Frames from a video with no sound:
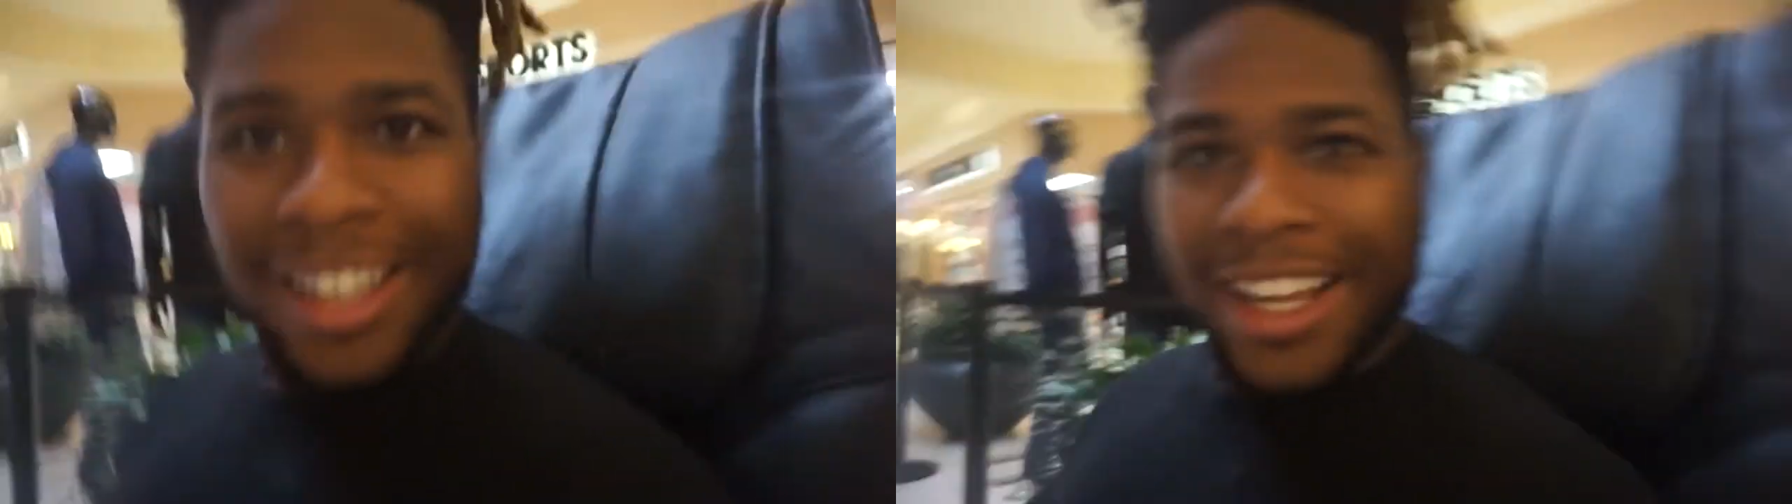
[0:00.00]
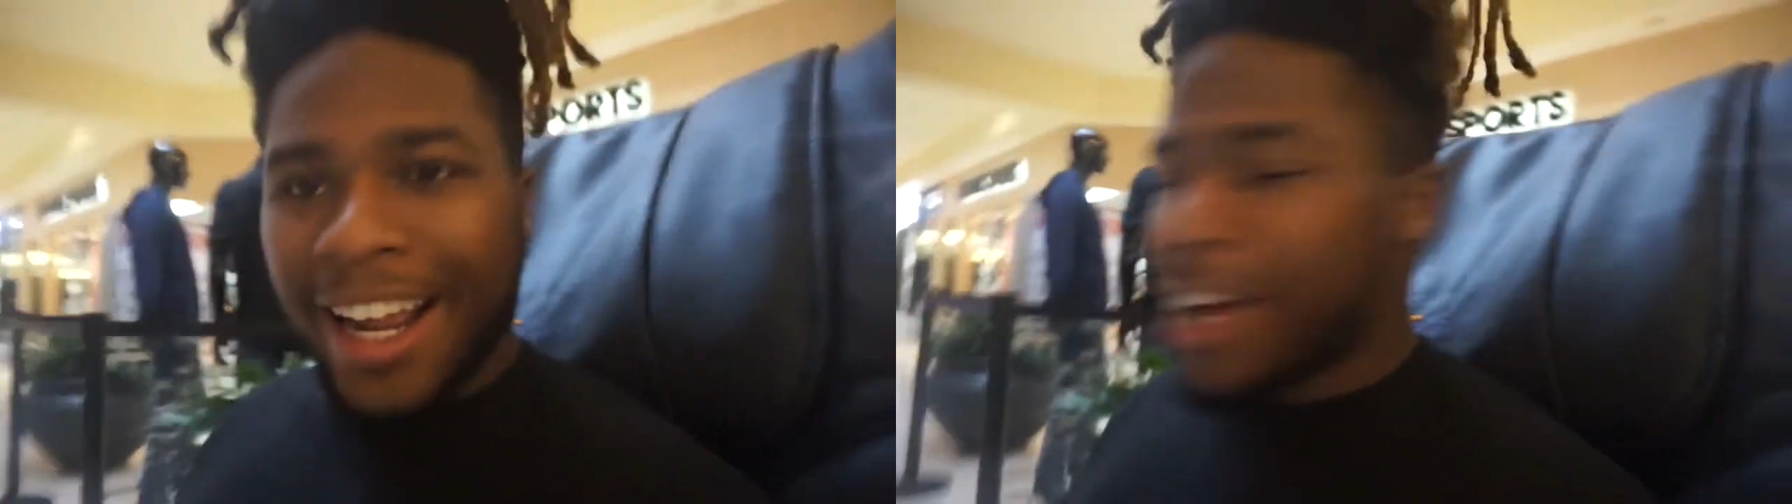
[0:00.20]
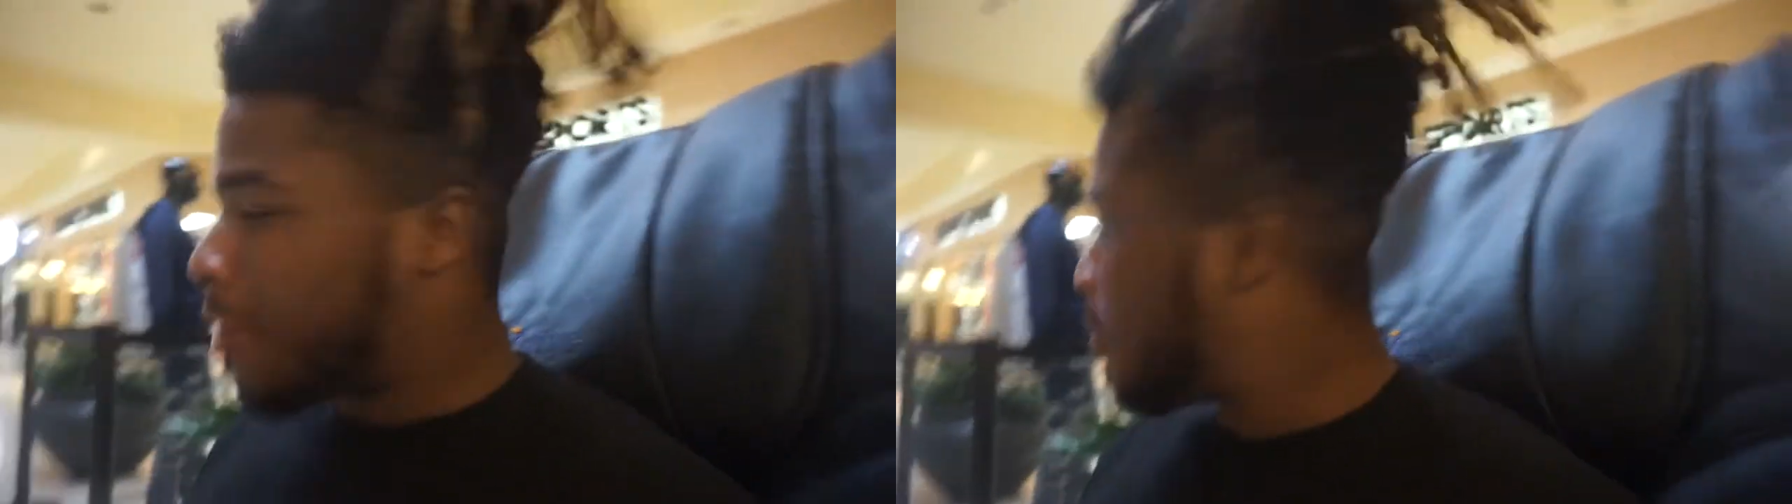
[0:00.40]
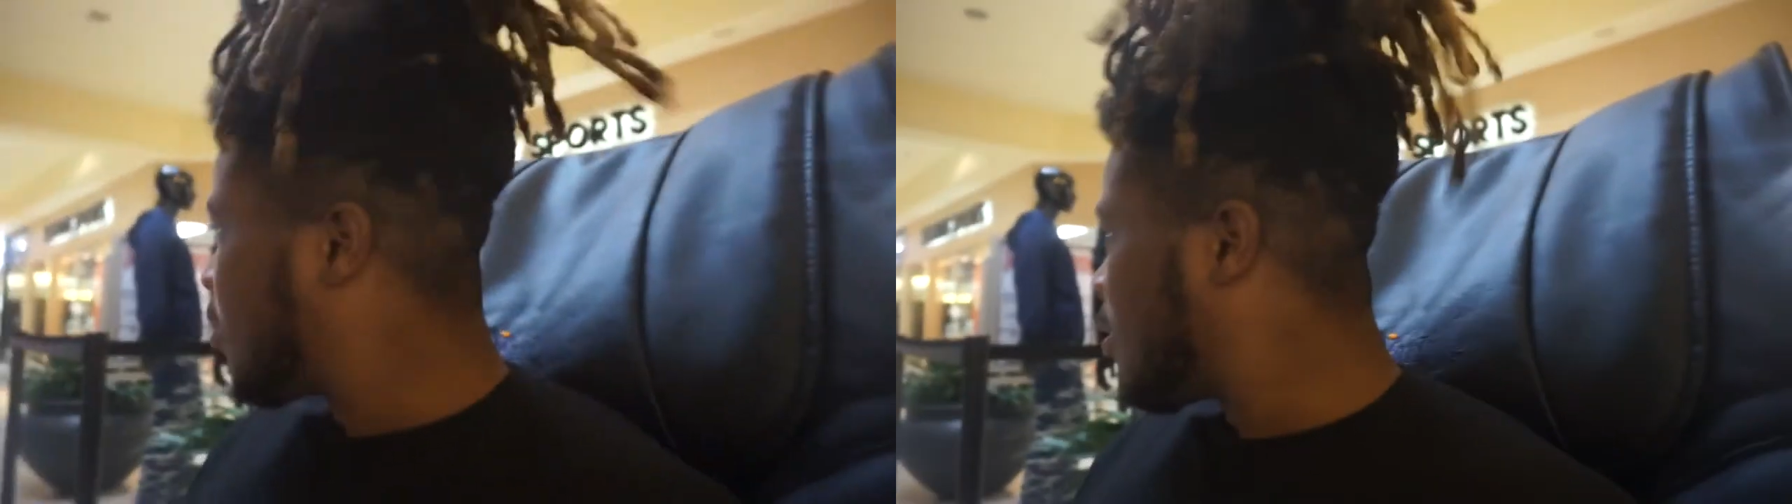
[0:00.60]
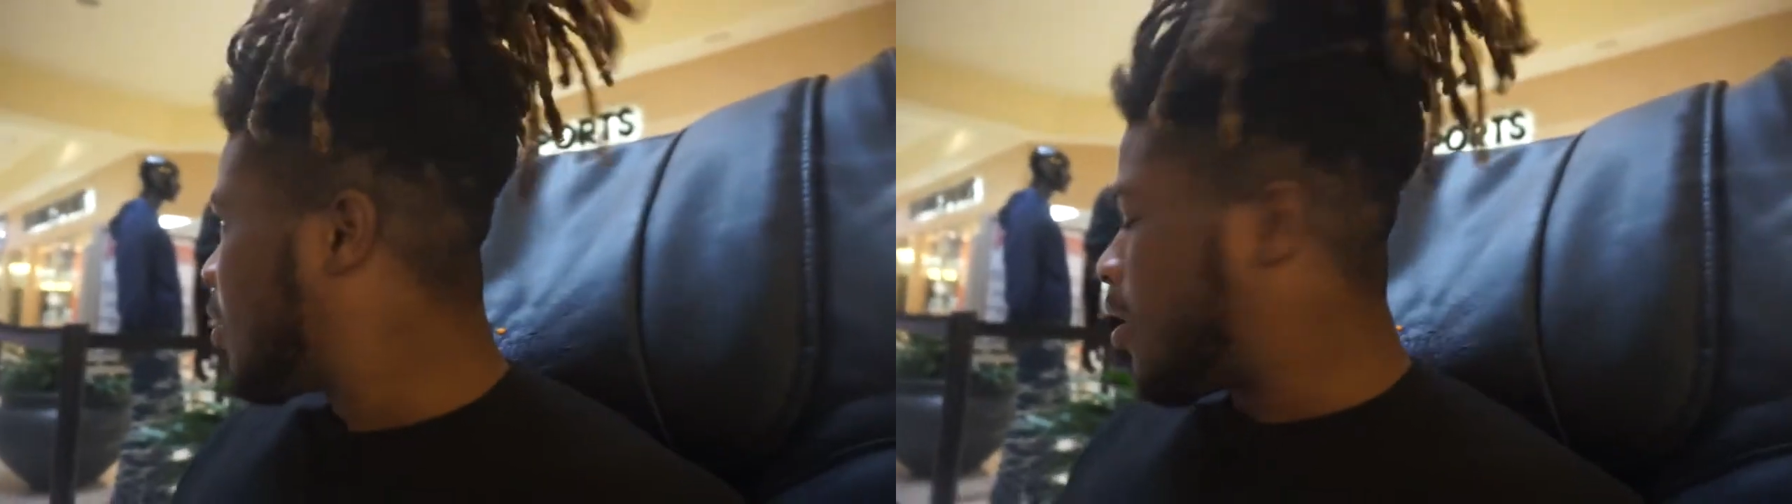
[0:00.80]
Look at that
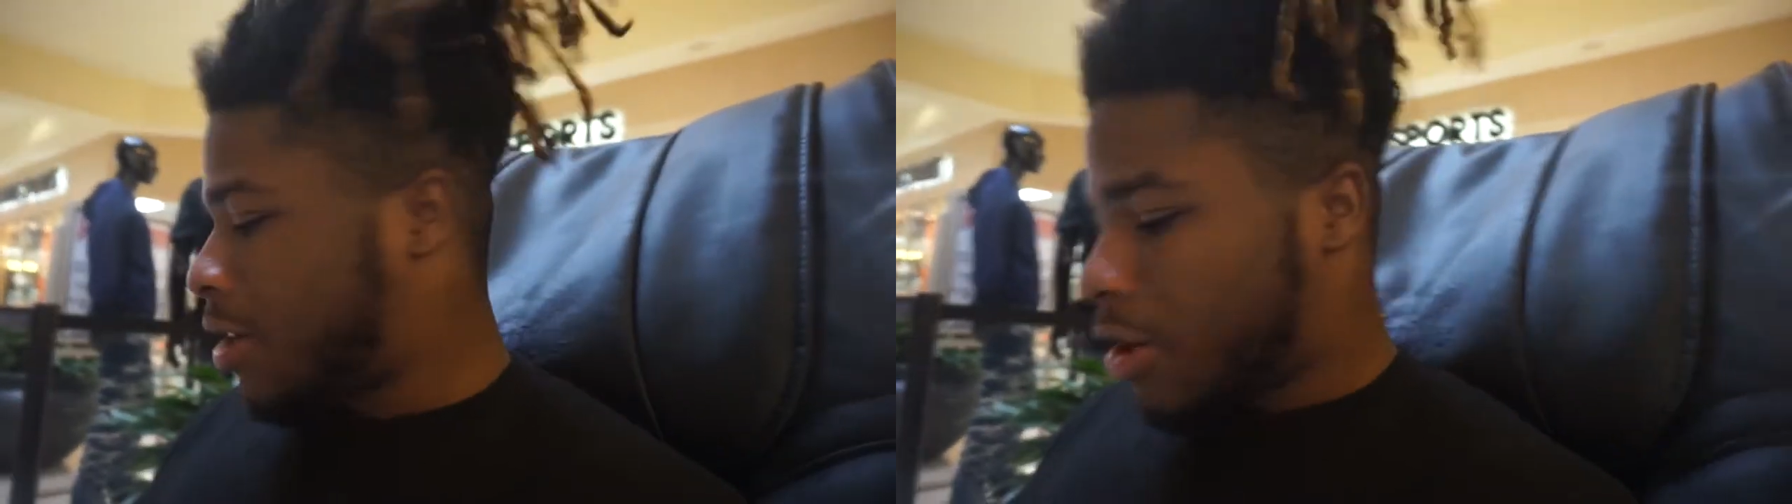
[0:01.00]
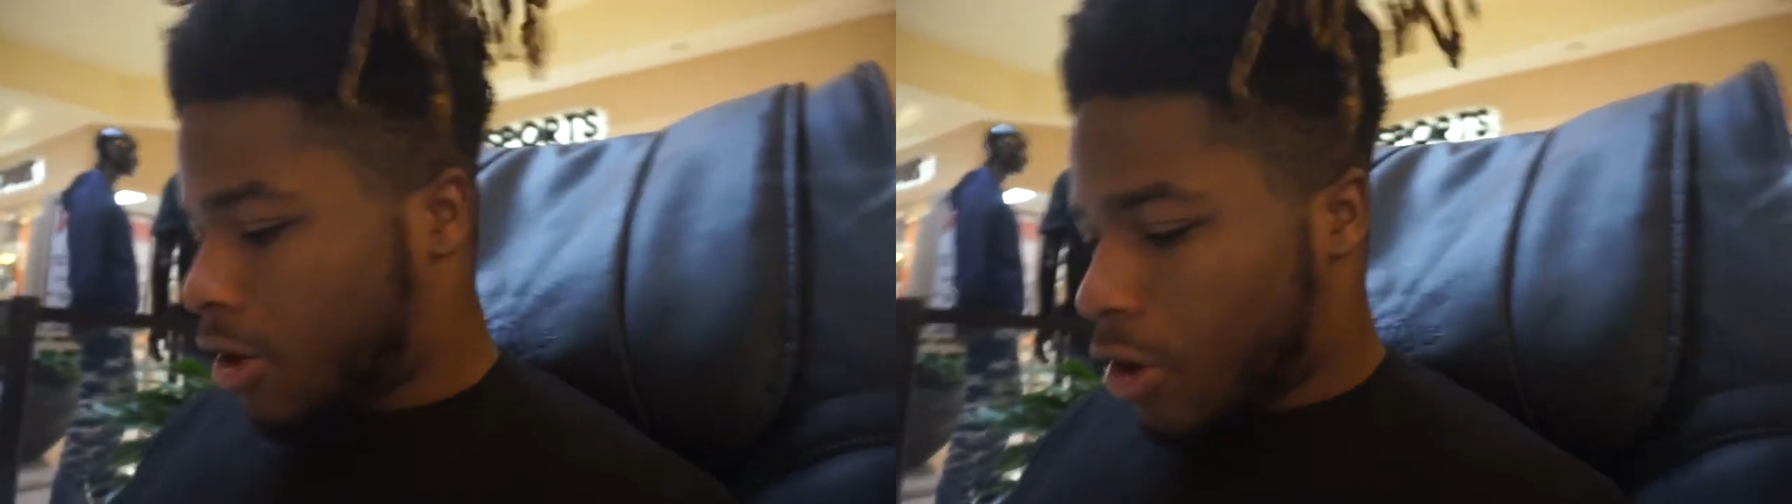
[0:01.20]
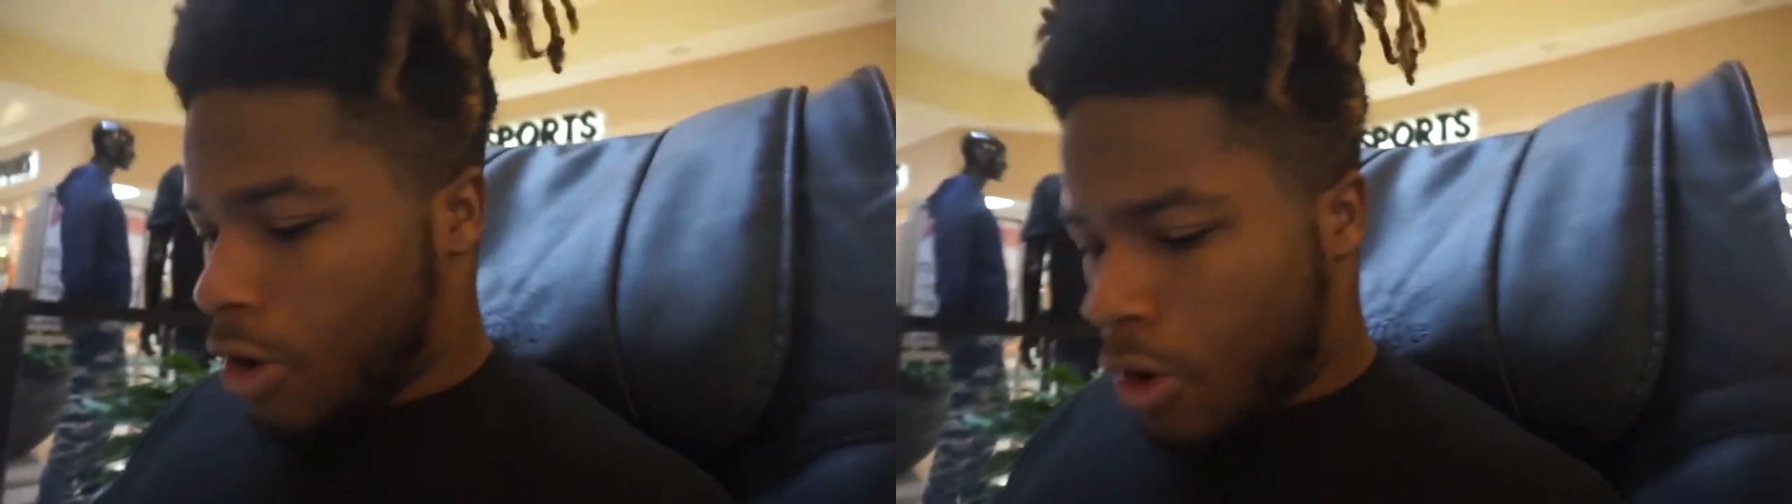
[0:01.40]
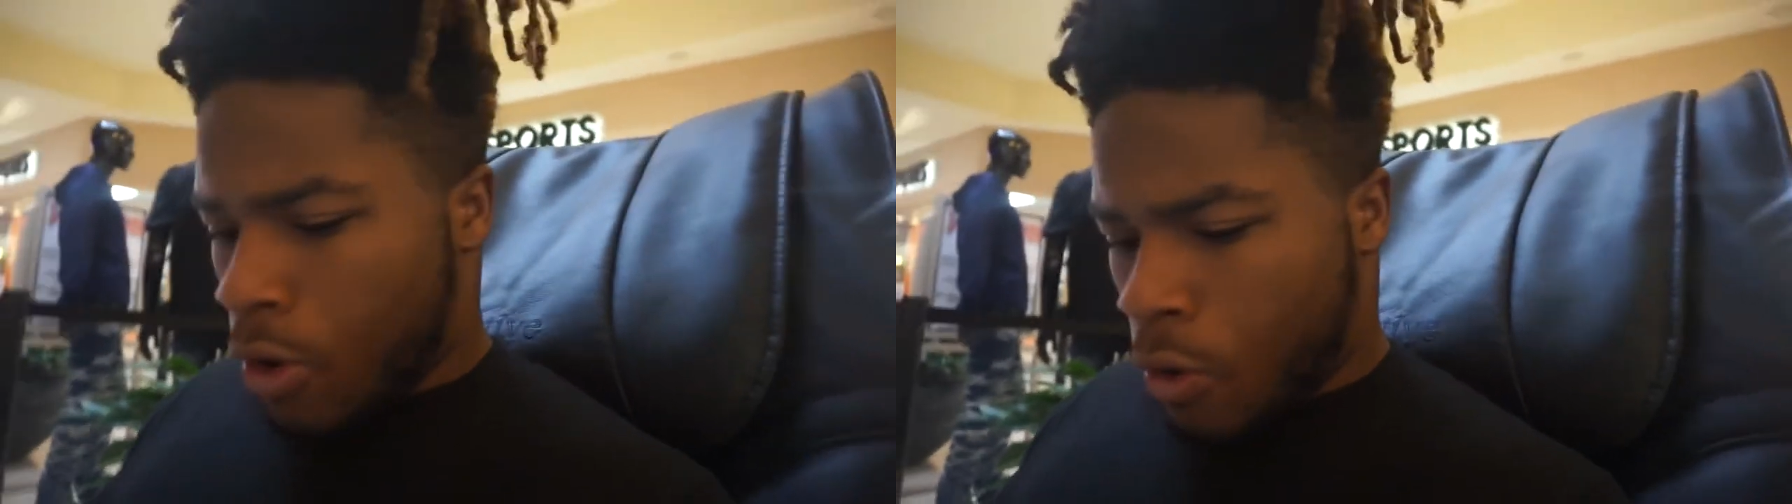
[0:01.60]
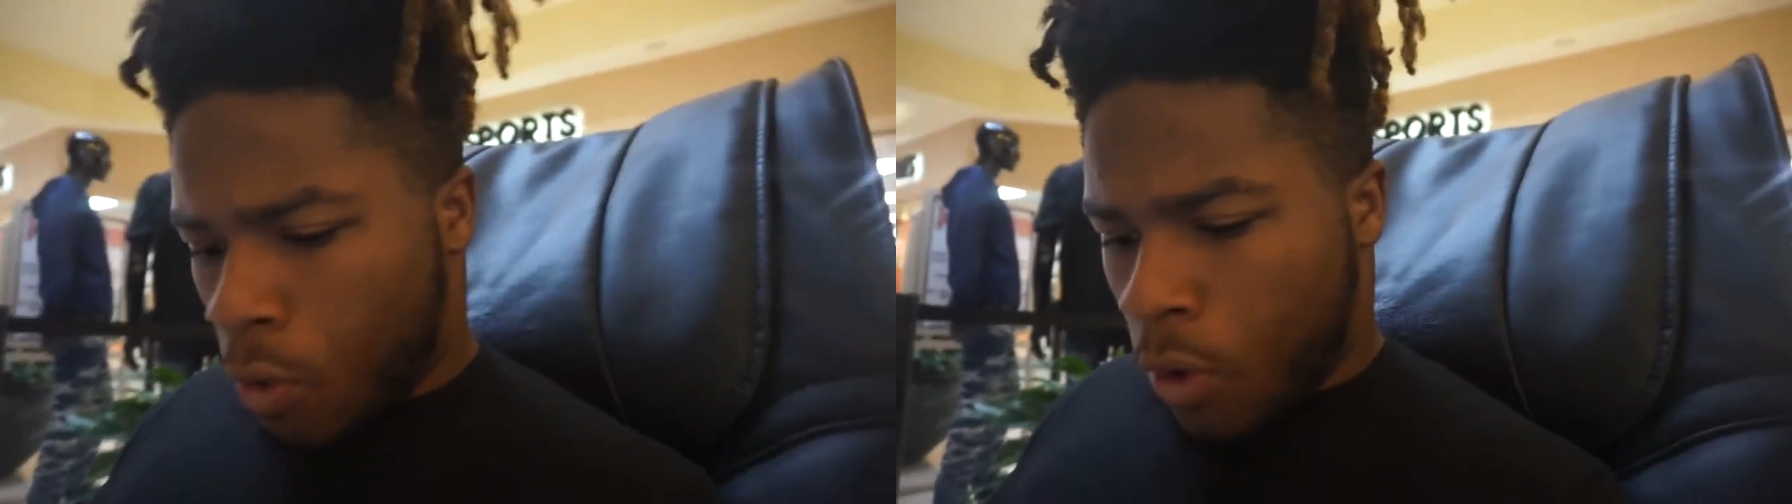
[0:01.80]

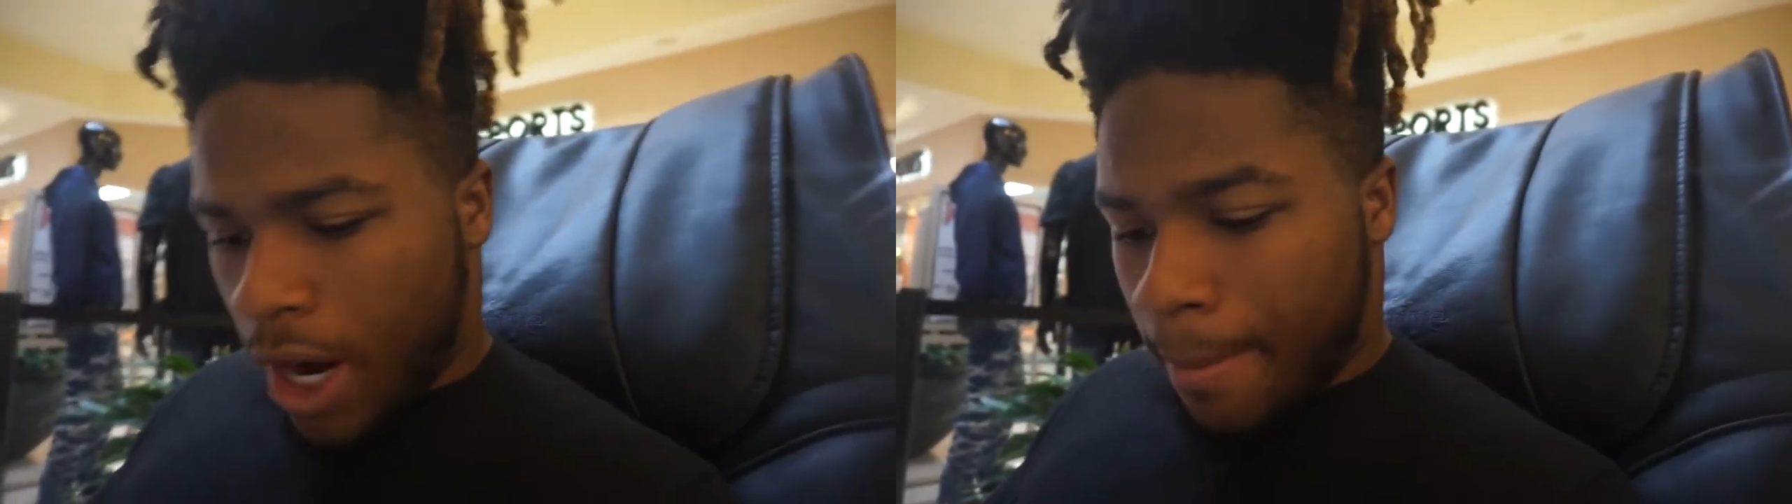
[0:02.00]
go.